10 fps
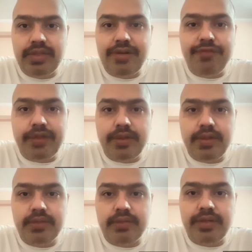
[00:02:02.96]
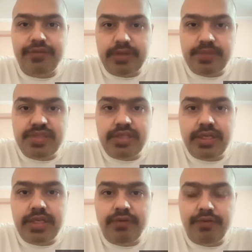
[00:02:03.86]
left
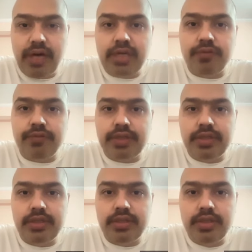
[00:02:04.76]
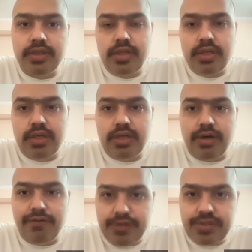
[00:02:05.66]
MCA infarct with
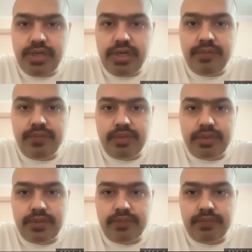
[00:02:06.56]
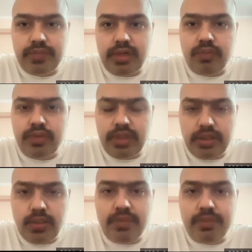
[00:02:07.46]
aphasia around
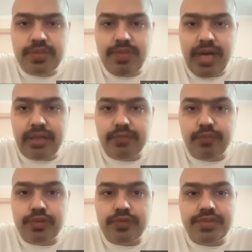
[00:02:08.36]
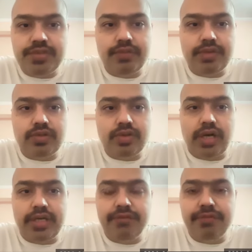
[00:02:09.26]
12 months back. Post which she was on
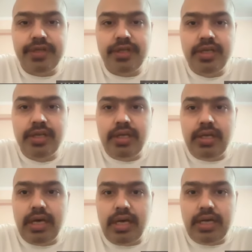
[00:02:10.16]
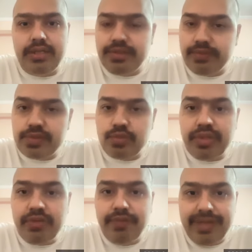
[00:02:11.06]
RT feed, and she was
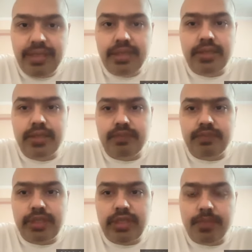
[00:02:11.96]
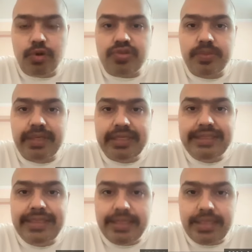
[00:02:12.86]
doing well till
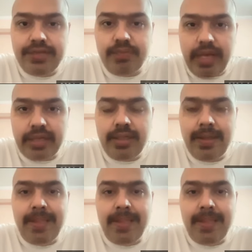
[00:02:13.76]
approximately 10 days back,